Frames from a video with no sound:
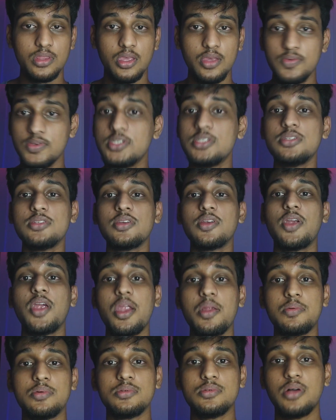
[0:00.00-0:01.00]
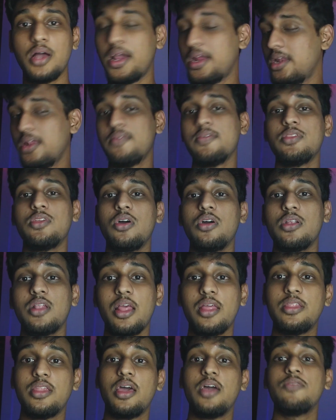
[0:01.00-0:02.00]
which is incredible. I never thought
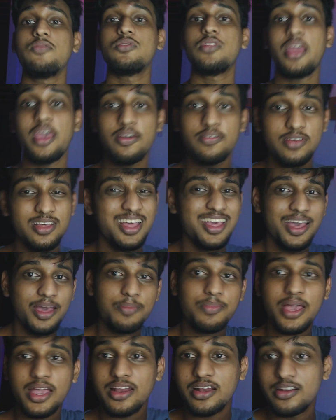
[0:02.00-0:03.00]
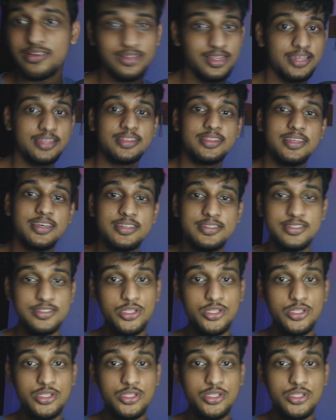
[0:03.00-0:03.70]
that I would have a background like this.